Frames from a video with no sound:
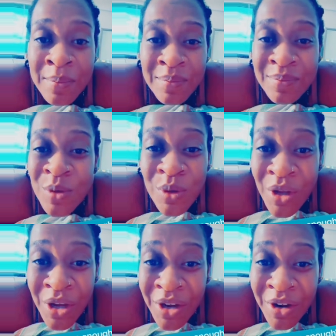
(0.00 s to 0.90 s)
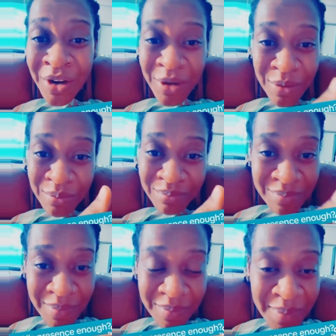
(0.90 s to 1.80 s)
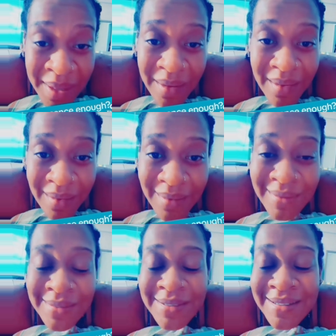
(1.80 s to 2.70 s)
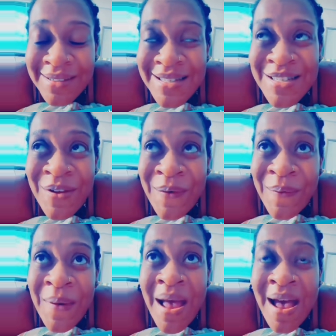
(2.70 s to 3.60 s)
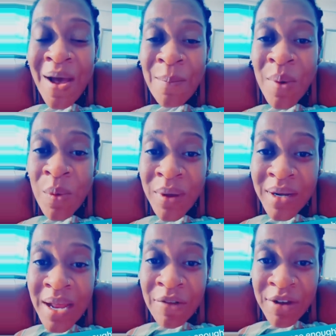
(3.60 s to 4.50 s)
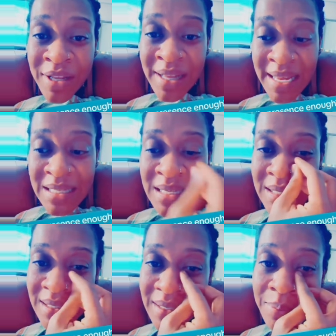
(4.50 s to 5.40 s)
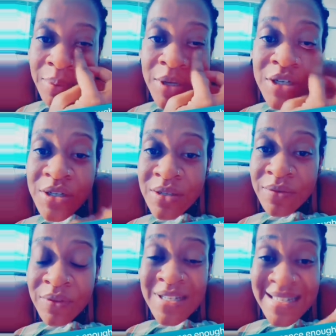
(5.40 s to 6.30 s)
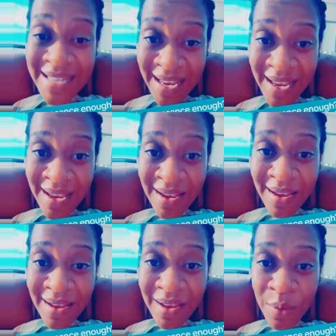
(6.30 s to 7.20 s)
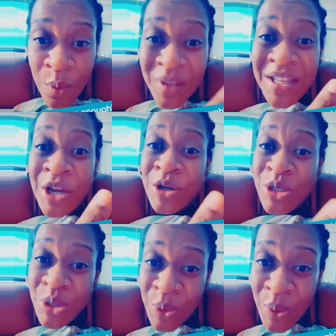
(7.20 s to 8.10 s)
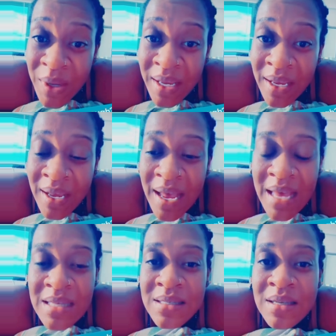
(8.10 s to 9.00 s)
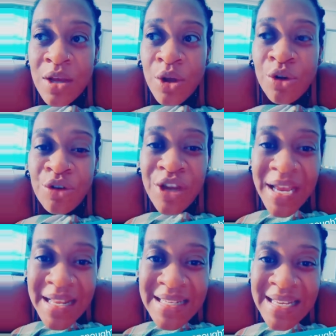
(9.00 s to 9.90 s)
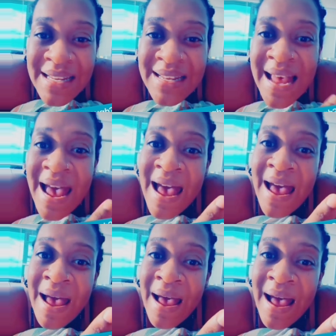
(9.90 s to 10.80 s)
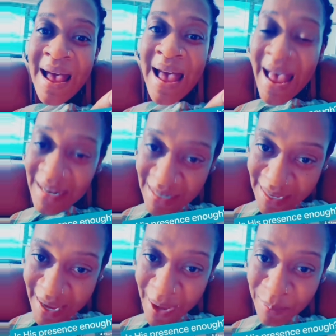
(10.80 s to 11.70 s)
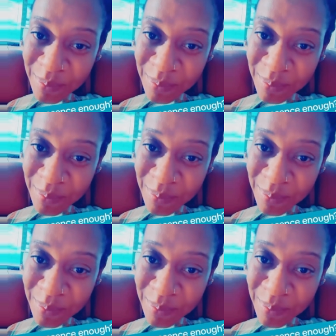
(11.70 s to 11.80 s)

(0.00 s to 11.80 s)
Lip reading: No longer milk. So, but what I realized that the preachers of today, what they are doing is creating handicap